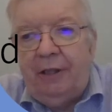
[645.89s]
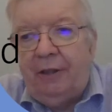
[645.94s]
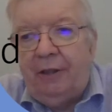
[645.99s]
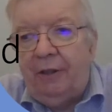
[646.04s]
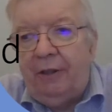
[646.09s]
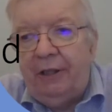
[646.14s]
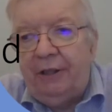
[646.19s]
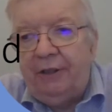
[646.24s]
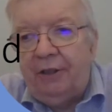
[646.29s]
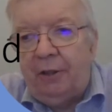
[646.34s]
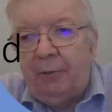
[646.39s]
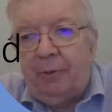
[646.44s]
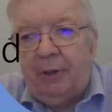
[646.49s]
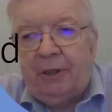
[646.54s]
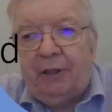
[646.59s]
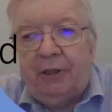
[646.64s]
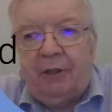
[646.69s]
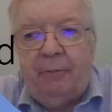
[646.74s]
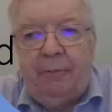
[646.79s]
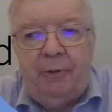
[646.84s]
to listen to
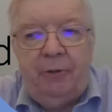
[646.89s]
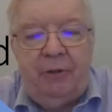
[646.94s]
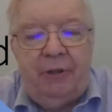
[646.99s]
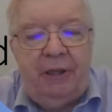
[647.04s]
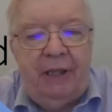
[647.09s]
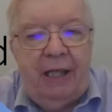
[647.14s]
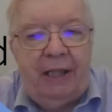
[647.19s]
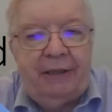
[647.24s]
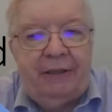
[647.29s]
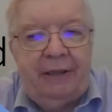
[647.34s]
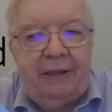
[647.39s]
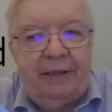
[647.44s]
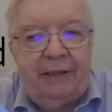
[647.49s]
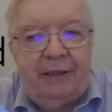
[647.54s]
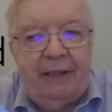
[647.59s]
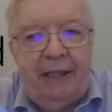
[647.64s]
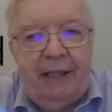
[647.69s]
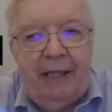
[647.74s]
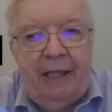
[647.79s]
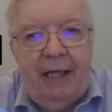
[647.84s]
what the community has to
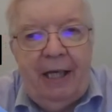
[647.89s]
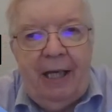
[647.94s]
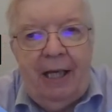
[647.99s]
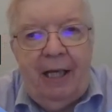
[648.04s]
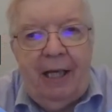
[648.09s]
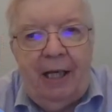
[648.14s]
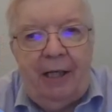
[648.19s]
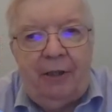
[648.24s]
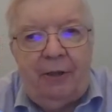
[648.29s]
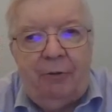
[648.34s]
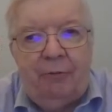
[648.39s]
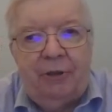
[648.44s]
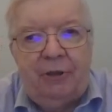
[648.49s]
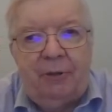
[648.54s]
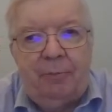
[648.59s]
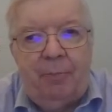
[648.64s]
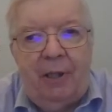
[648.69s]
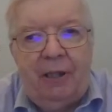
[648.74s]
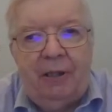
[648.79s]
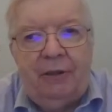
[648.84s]
say, and to
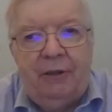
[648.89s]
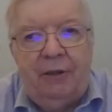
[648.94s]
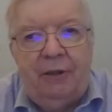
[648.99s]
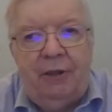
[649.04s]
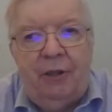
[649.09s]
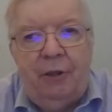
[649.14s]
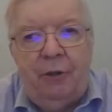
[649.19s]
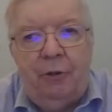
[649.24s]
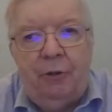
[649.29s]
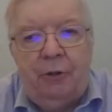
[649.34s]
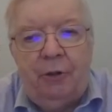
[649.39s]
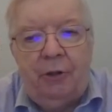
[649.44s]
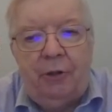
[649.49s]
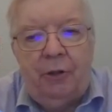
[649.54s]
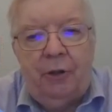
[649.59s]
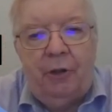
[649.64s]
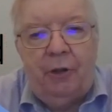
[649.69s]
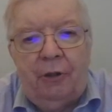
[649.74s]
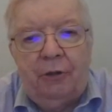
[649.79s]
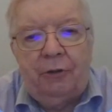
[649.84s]
respond to the
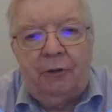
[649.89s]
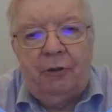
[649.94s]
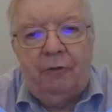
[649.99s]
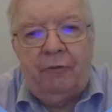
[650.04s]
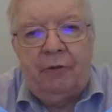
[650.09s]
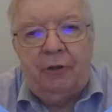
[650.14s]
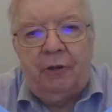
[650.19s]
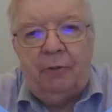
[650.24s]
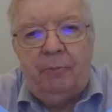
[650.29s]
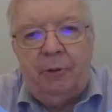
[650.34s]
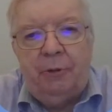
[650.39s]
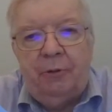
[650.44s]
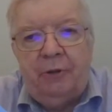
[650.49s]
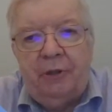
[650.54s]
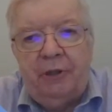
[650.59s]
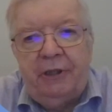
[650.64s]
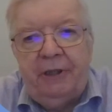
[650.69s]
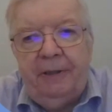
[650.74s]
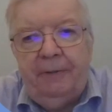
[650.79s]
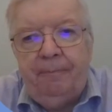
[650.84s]
thoughts of the
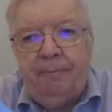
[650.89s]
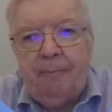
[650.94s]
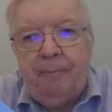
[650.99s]
community.